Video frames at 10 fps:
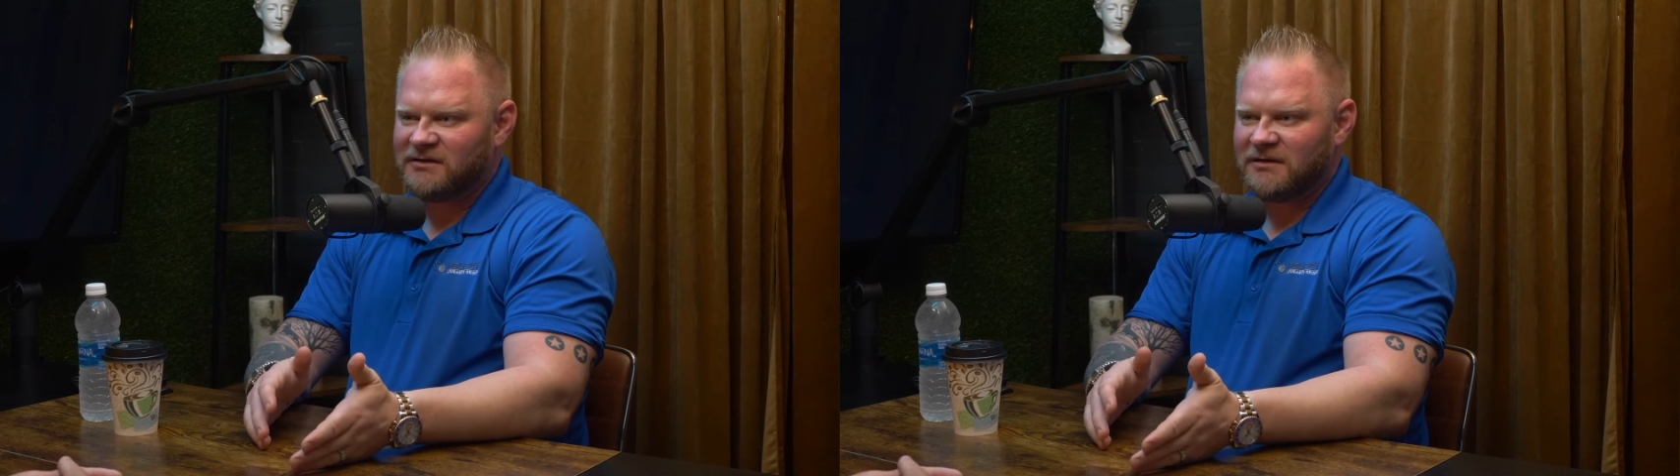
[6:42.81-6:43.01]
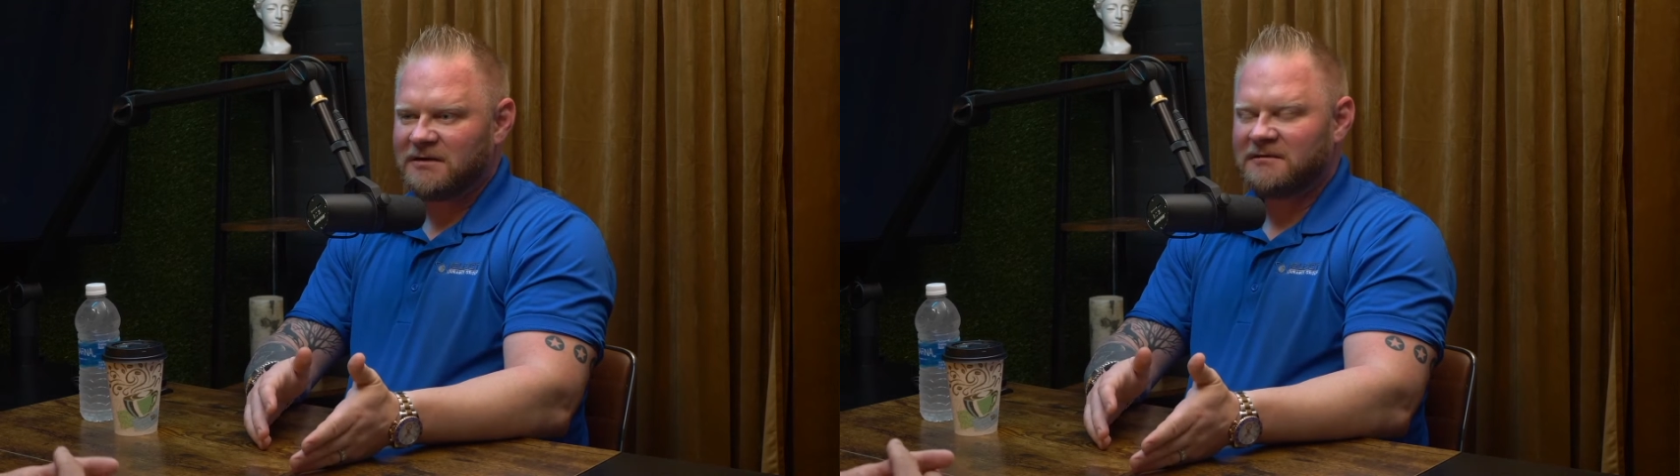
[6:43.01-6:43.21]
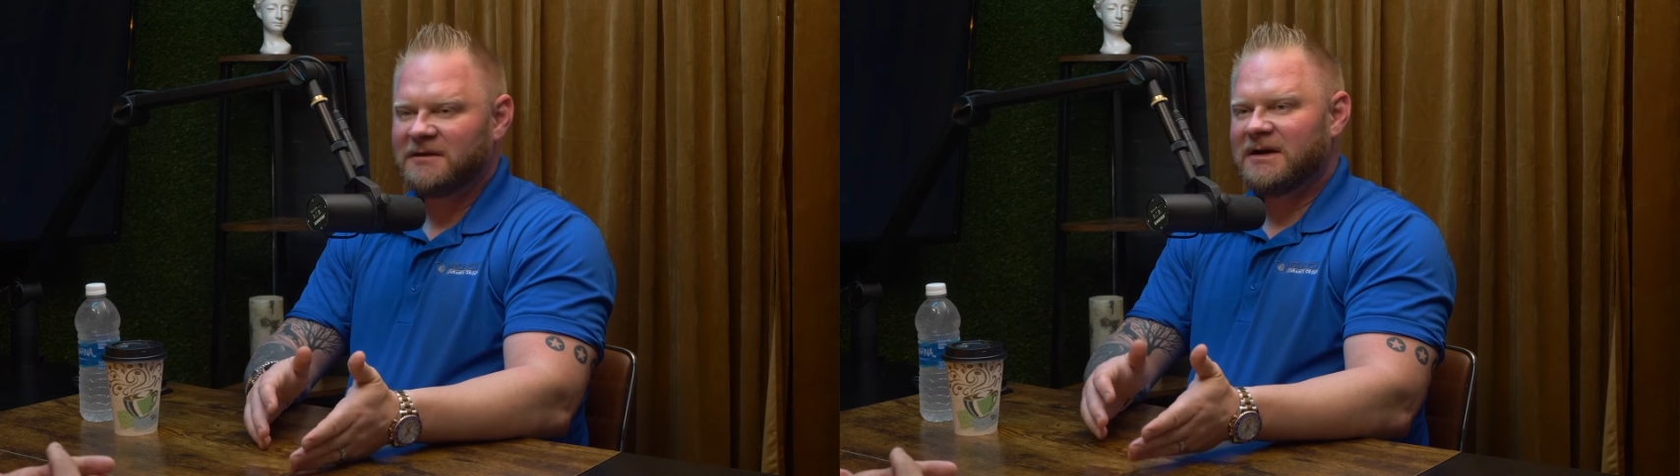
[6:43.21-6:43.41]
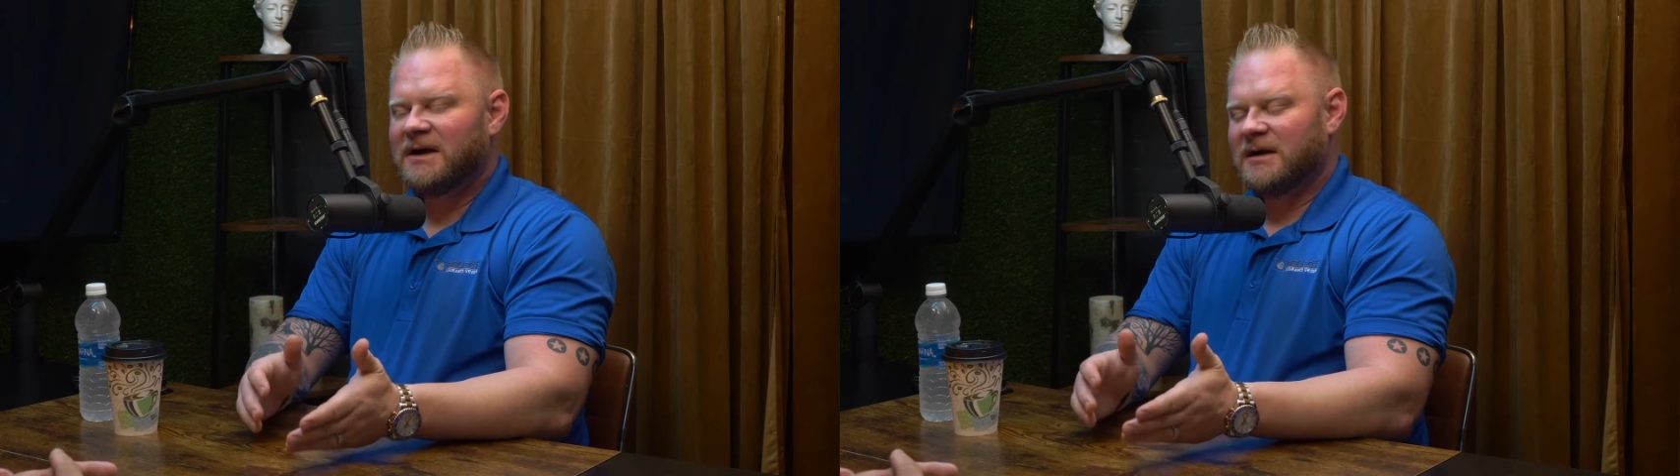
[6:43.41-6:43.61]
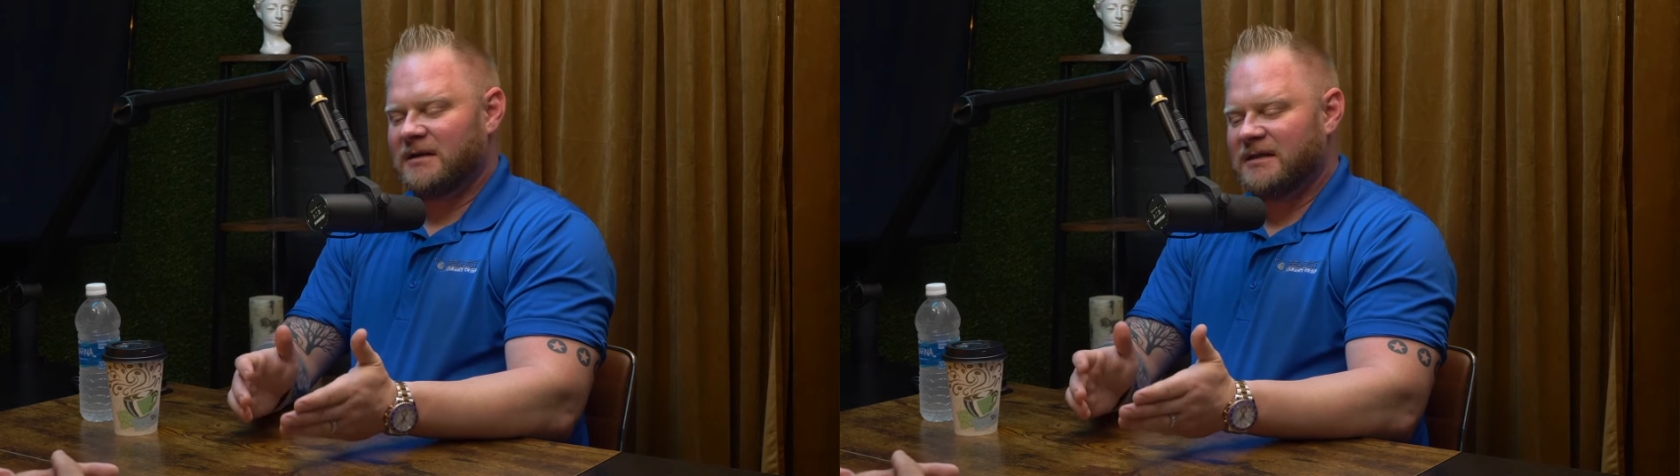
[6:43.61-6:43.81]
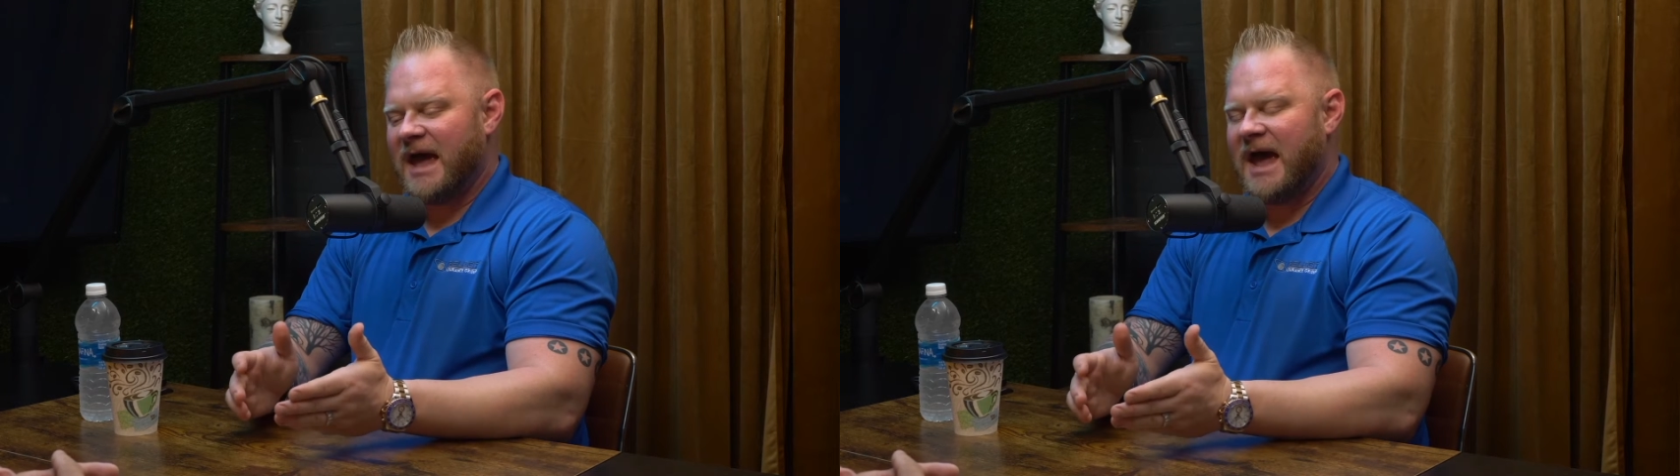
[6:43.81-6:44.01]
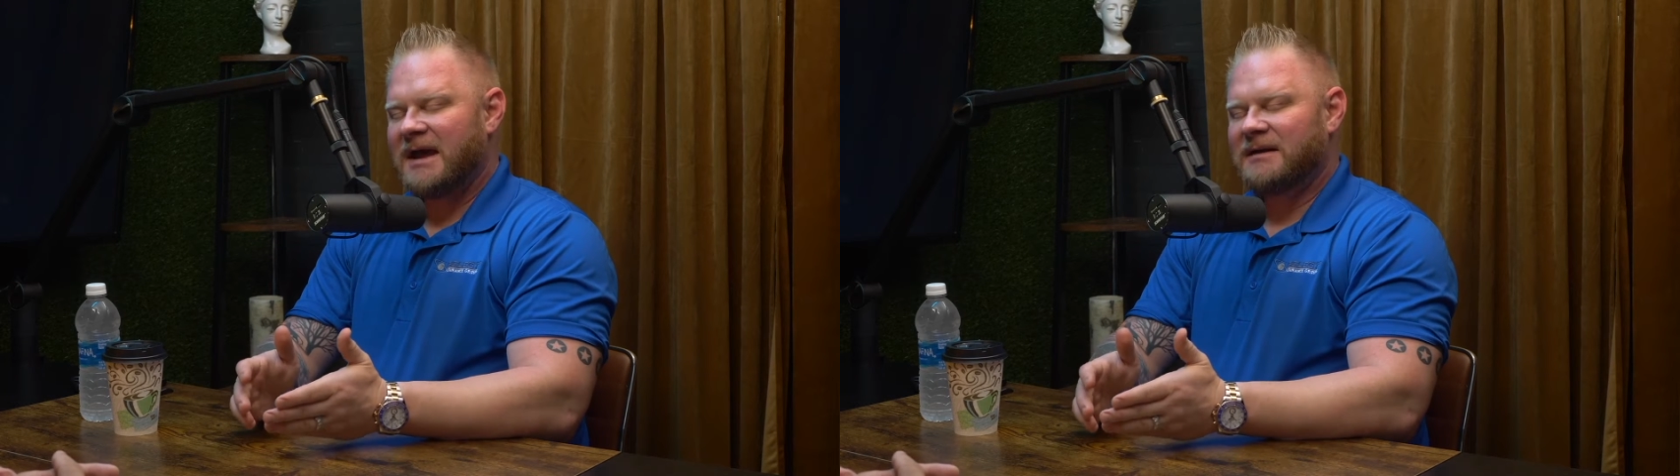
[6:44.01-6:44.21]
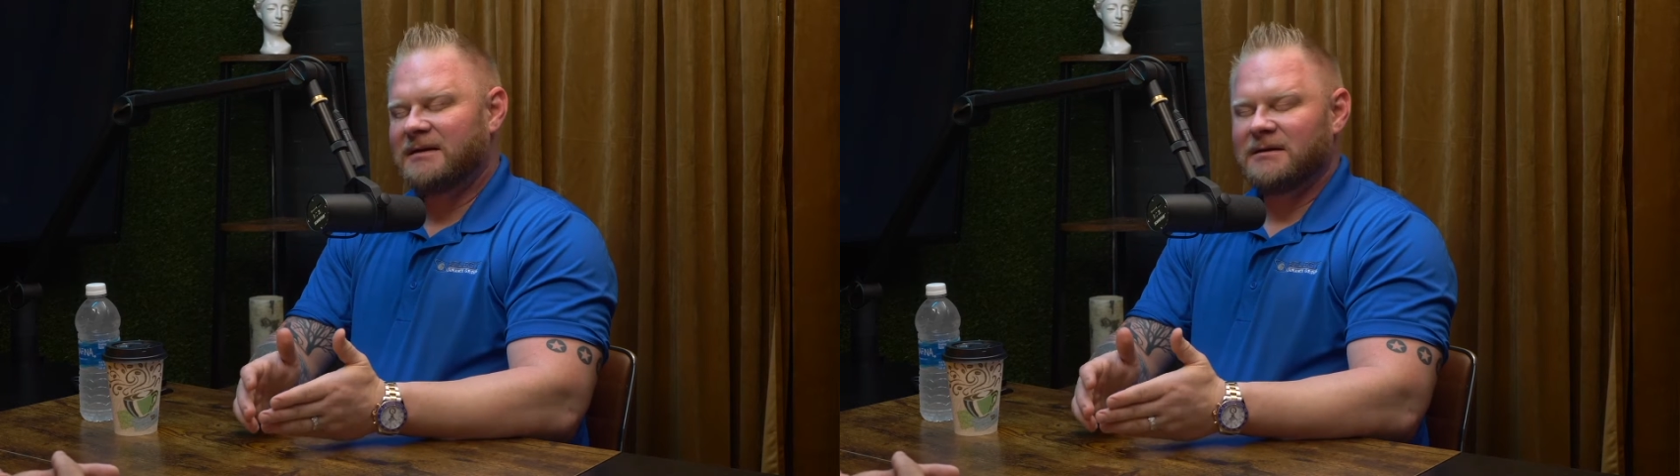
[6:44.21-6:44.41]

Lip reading: of that,